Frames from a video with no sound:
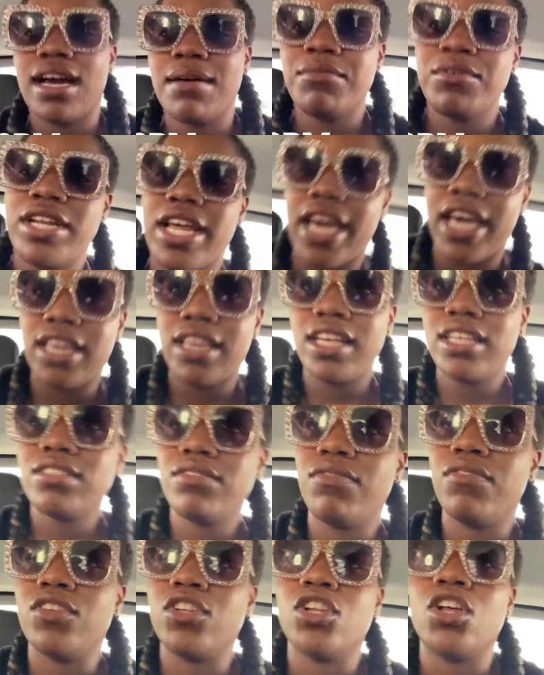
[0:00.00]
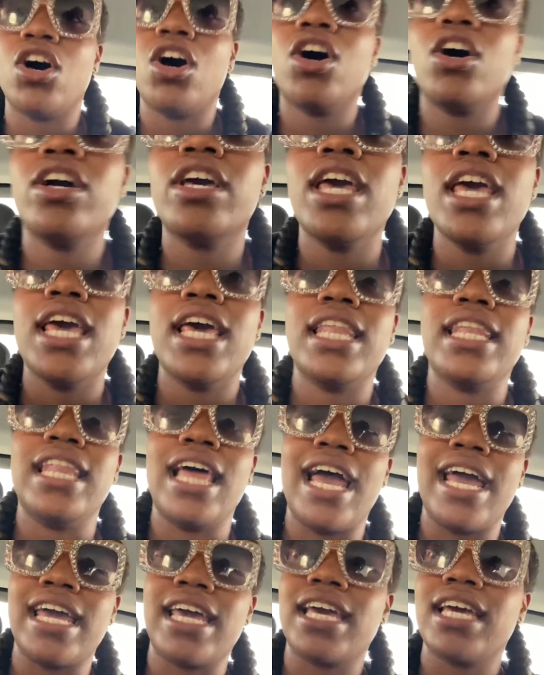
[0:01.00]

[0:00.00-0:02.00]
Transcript: going to end this vlog like